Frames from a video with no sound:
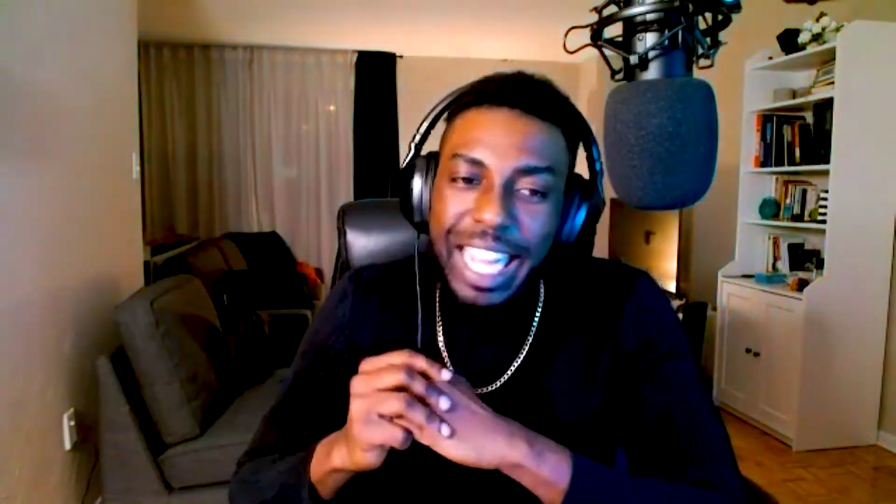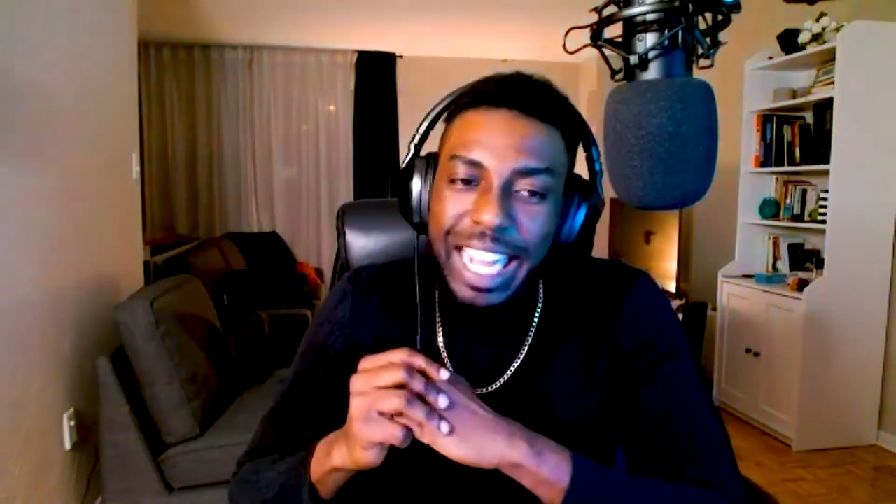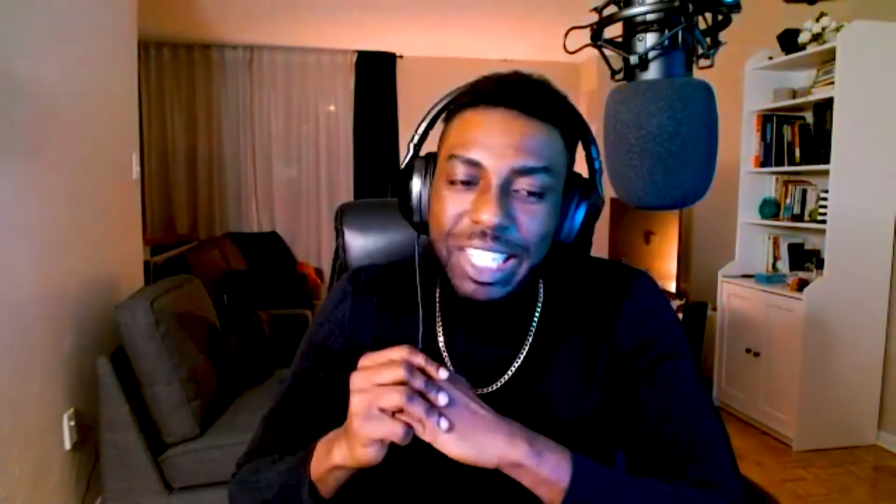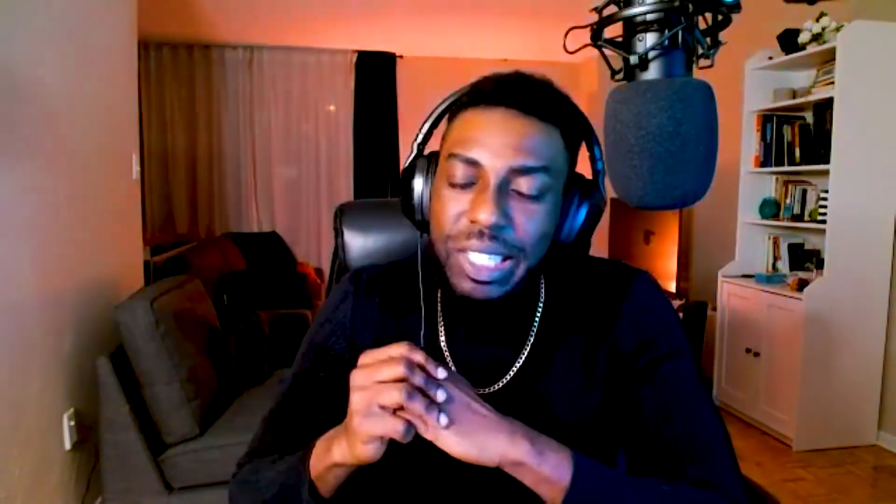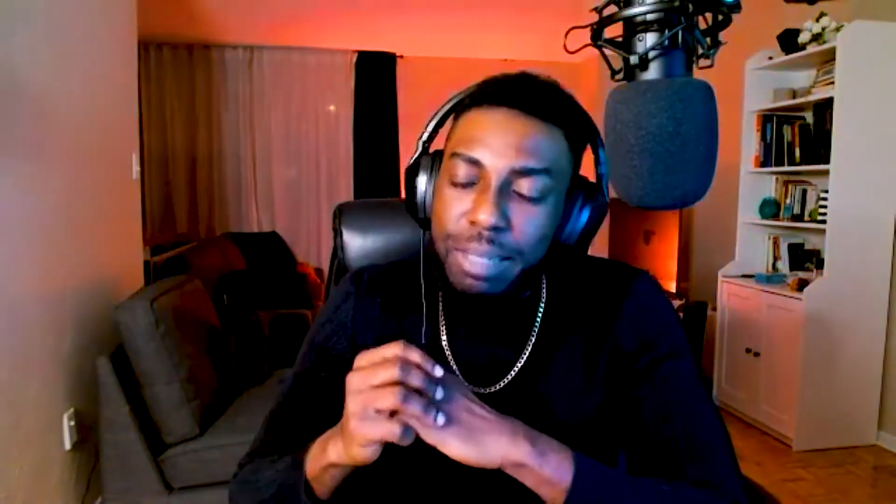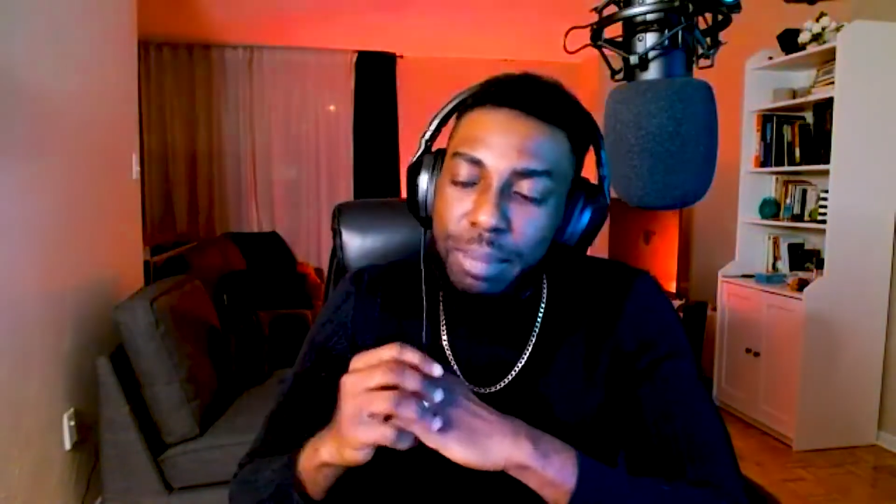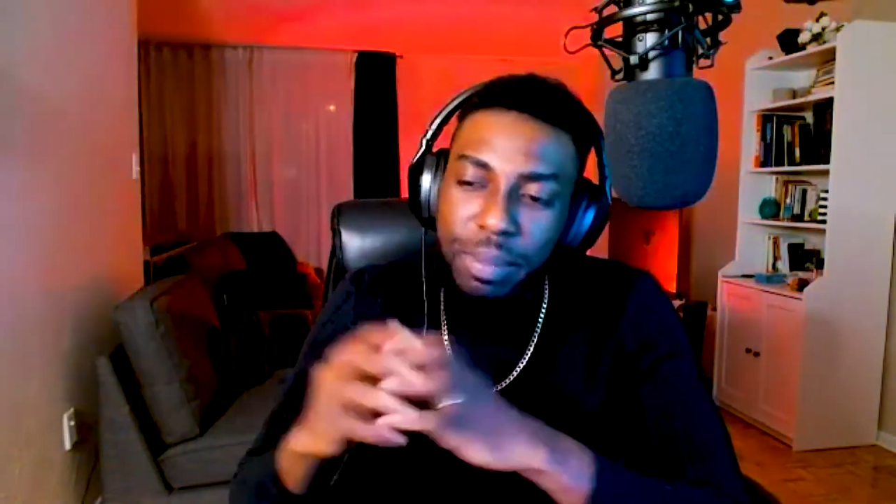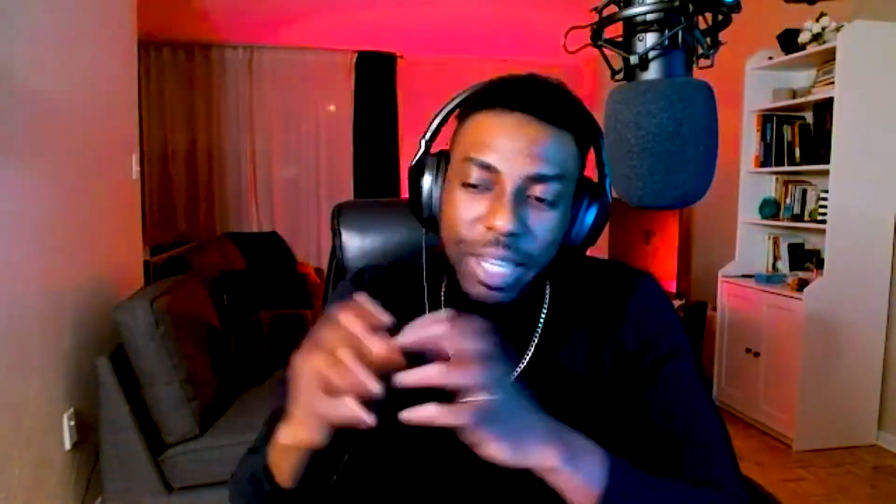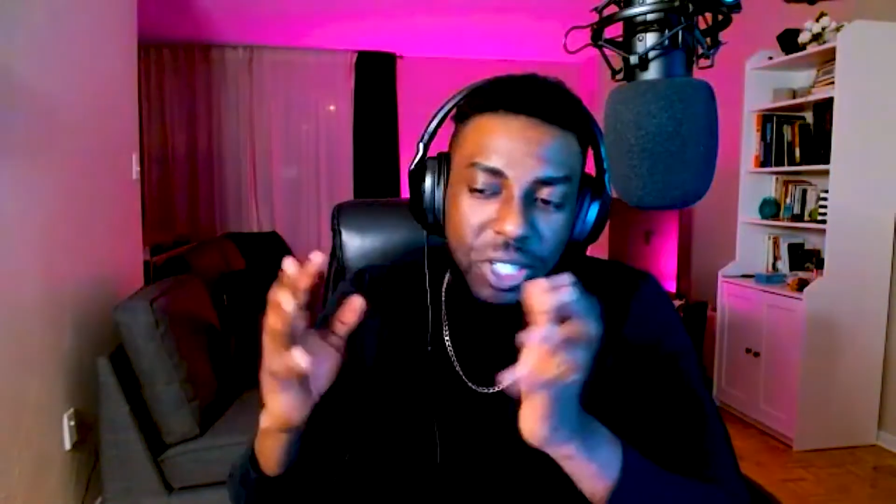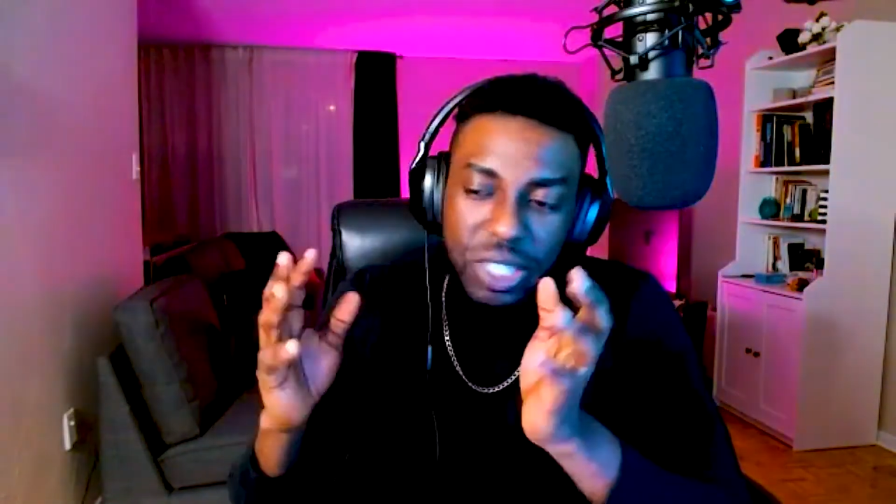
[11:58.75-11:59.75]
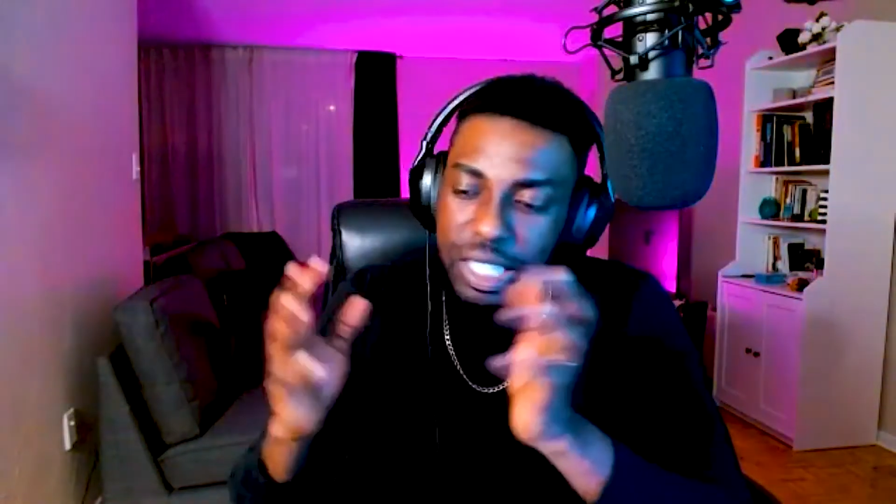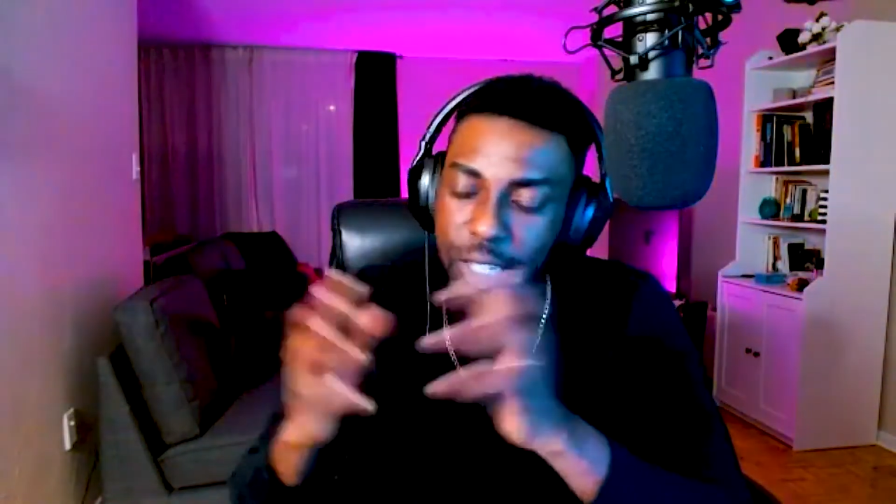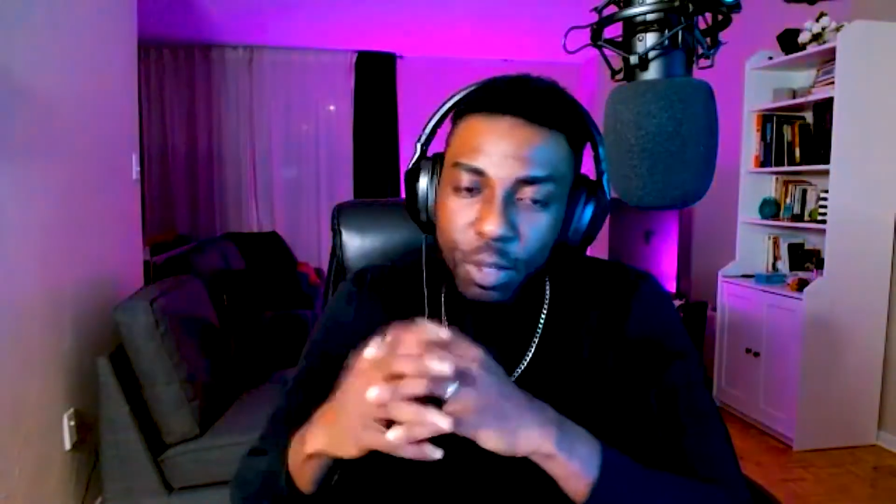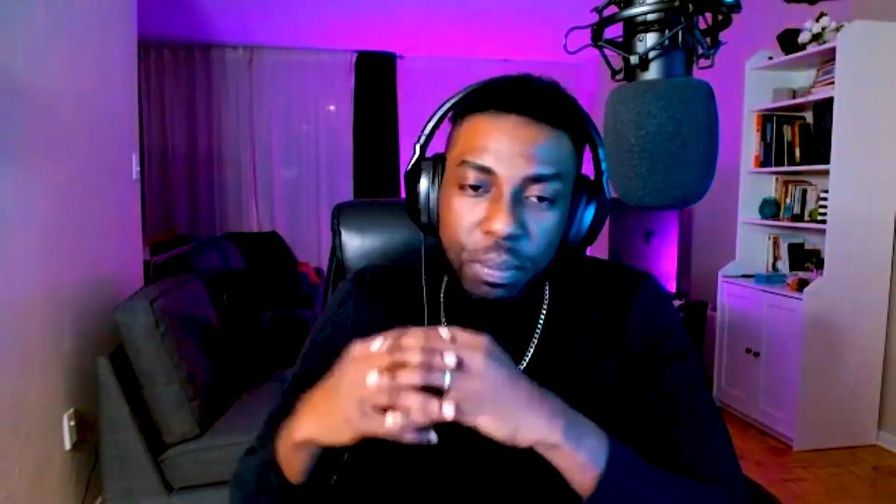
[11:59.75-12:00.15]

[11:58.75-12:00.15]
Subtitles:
Ashley, maybe I'll just give you a